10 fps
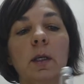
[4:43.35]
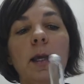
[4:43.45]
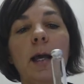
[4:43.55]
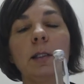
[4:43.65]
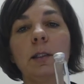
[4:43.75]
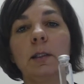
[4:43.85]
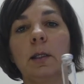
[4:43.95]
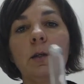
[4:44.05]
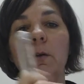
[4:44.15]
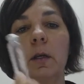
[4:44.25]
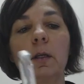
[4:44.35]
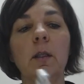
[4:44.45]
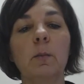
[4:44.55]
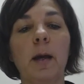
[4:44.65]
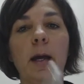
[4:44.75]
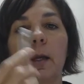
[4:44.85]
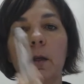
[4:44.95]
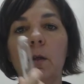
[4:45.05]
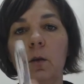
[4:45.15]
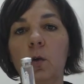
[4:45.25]
the gases that are in the
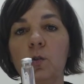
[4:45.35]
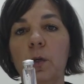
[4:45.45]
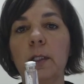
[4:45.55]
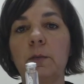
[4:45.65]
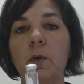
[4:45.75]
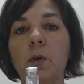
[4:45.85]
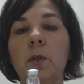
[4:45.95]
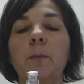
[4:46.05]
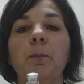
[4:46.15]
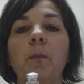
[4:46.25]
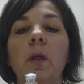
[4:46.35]
bag are transferred